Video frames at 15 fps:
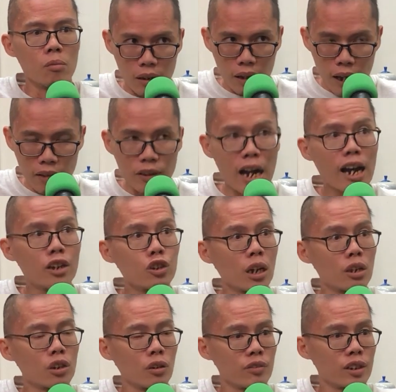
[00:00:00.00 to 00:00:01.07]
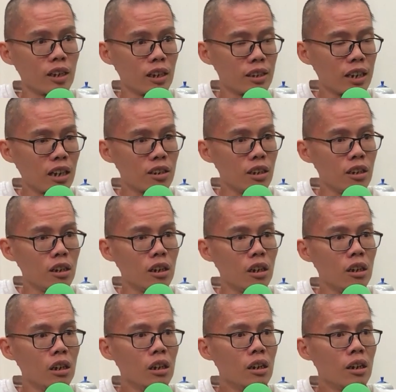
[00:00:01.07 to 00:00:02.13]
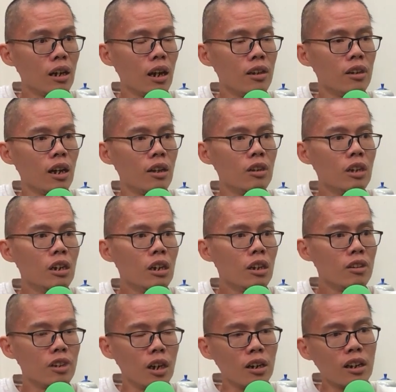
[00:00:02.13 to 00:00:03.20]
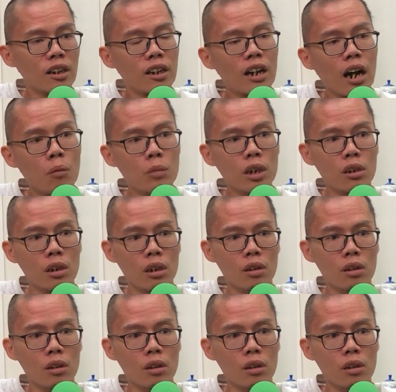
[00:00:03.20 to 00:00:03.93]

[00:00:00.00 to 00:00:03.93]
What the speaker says: has a high chance of succeeding. And then they're coming